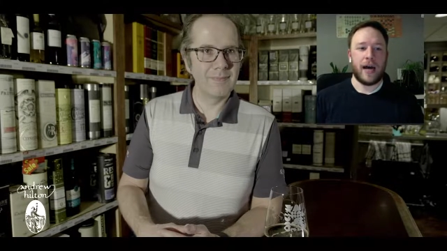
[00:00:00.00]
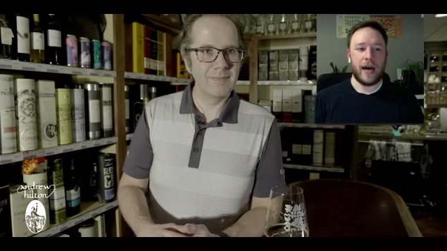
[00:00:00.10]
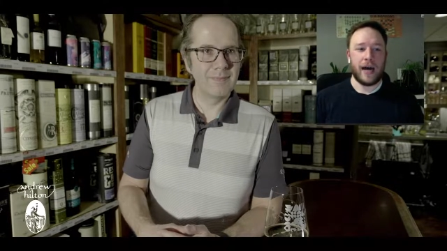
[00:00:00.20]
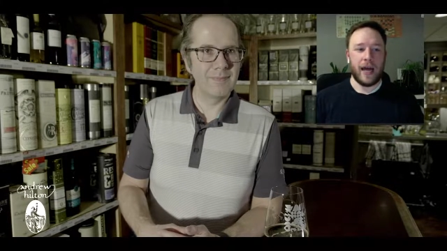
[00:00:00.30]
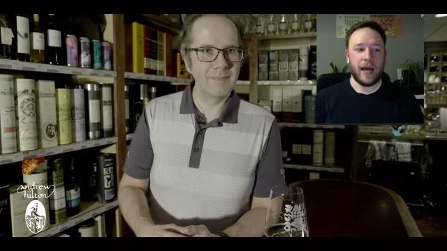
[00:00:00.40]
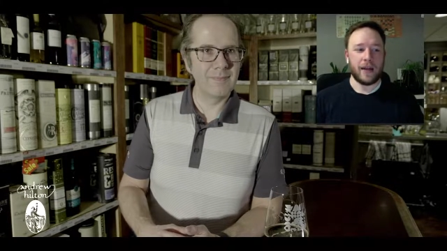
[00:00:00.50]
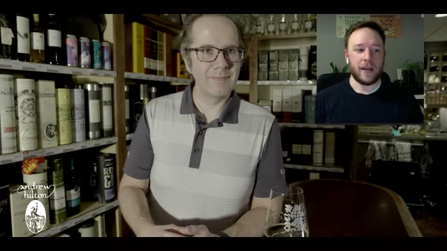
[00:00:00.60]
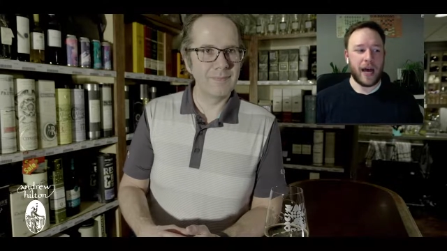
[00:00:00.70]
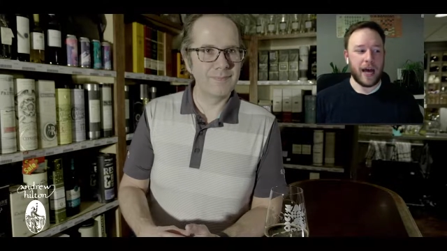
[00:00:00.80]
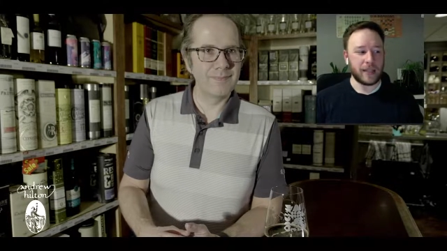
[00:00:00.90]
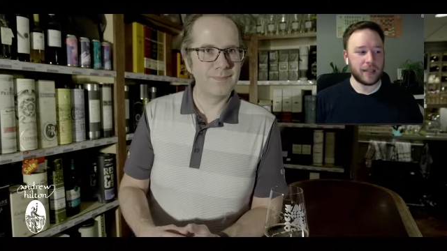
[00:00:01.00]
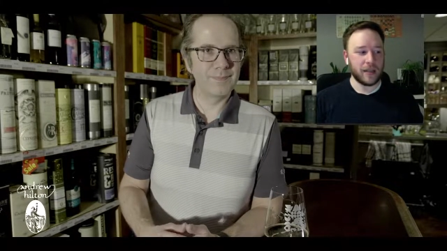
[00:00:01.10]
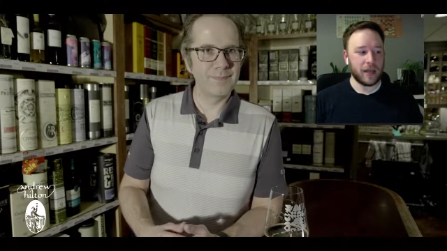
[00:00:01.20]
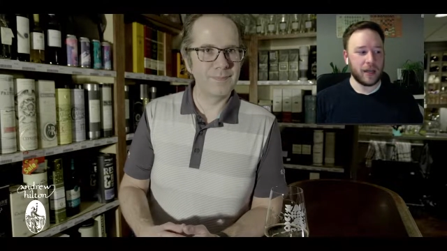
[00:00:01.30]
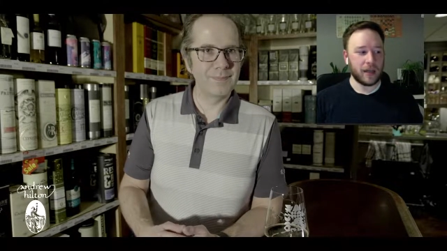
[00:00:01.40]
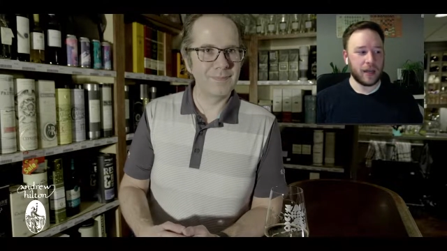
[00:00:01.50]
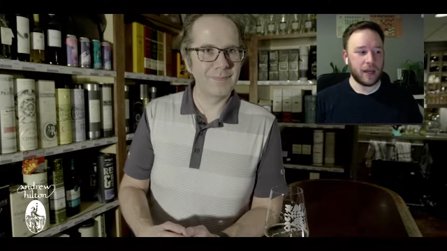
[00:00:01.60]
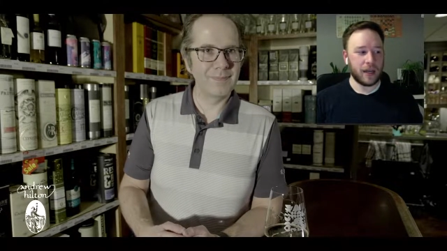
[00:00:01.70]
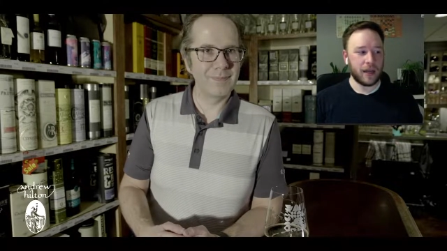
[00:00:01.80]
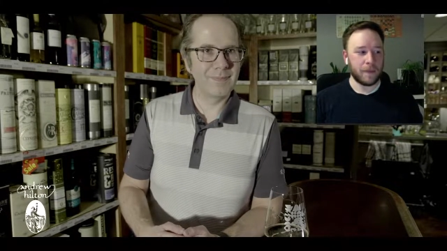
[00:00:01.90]
Speaker 1: Uh, and that they
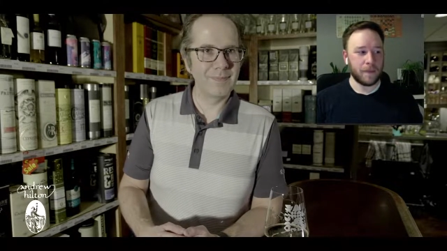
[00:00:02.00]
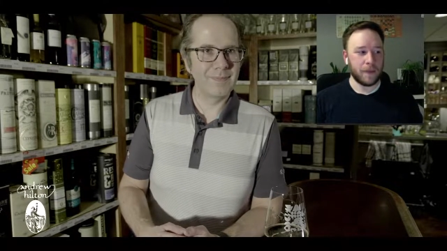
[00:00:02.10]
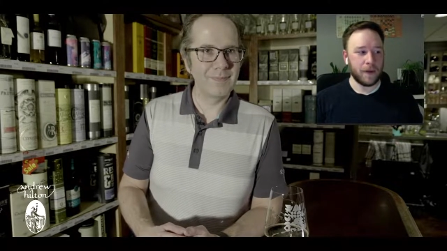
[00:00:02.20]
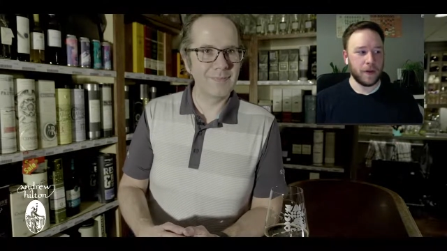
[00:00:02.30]
they